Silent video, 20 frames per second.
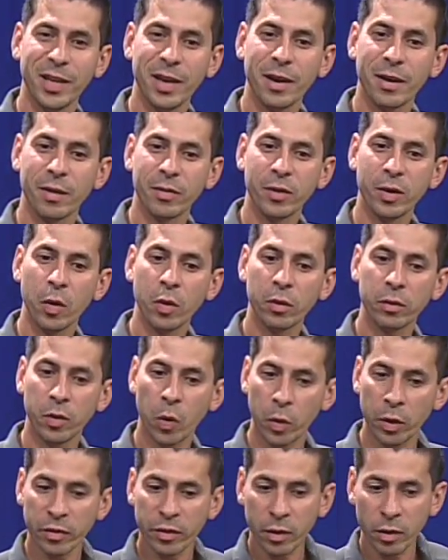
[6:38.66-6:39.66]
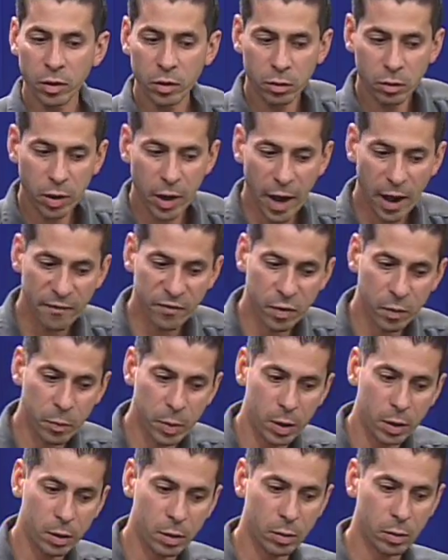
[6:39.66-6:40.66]
Yeah, the only thing
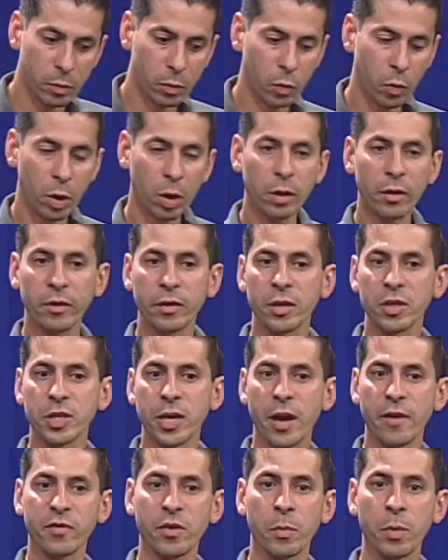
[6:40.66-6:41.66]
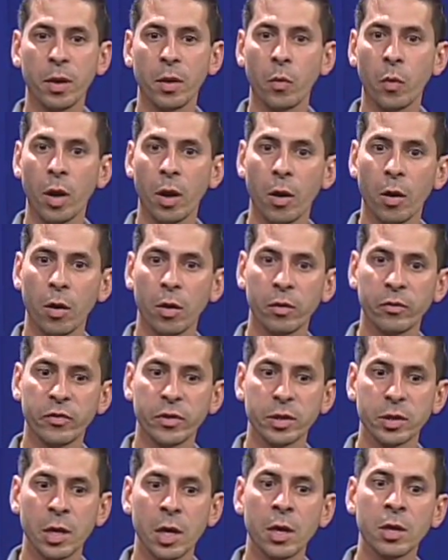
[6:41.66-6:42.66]
one of the things you have to be aware of
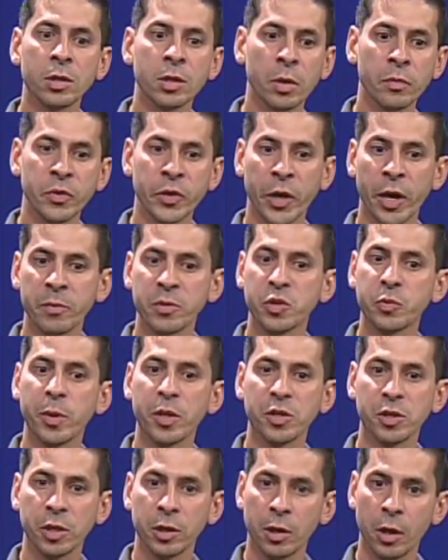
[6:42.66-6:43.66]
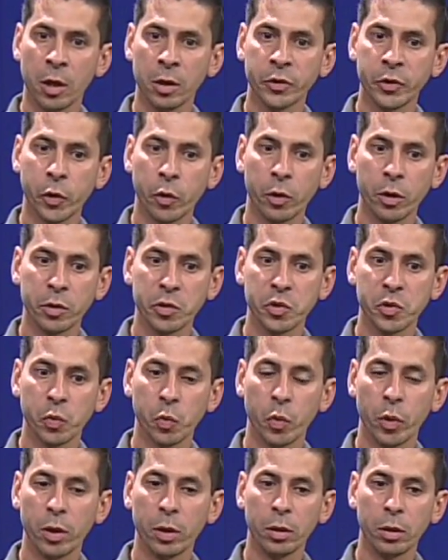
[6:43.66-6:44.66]
is sometimes, especially young dogs,
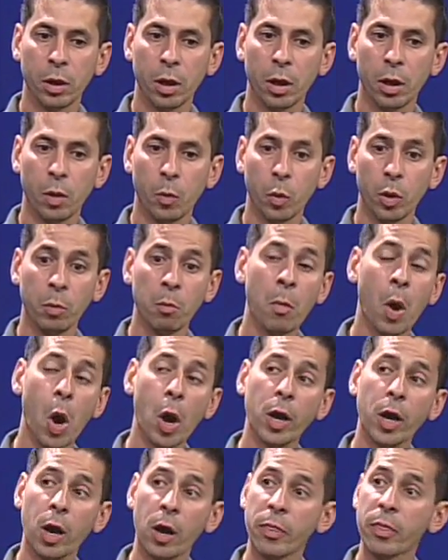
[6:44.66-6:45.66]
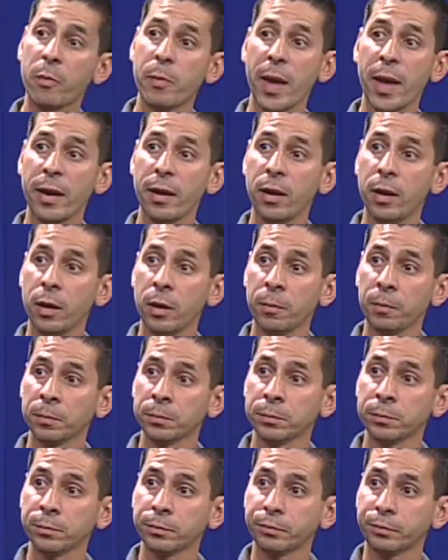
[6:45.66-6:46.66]
will mark on the bed.
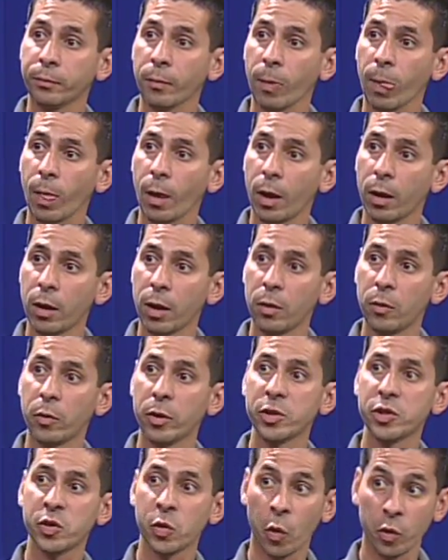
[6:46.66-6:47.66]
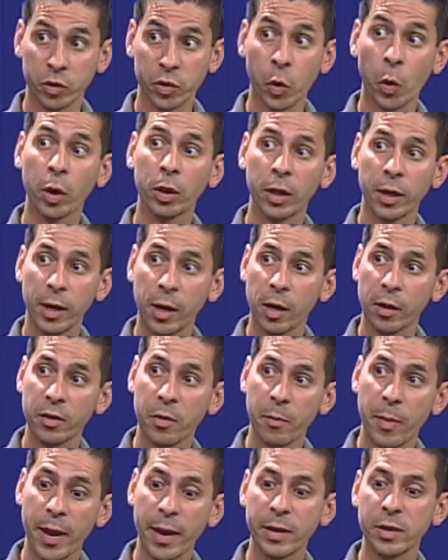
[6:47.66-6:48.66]
In other words, toileting on
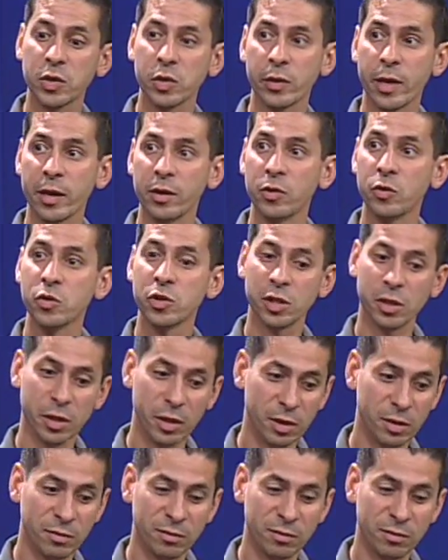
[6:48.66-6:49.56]
the bed, so that usually...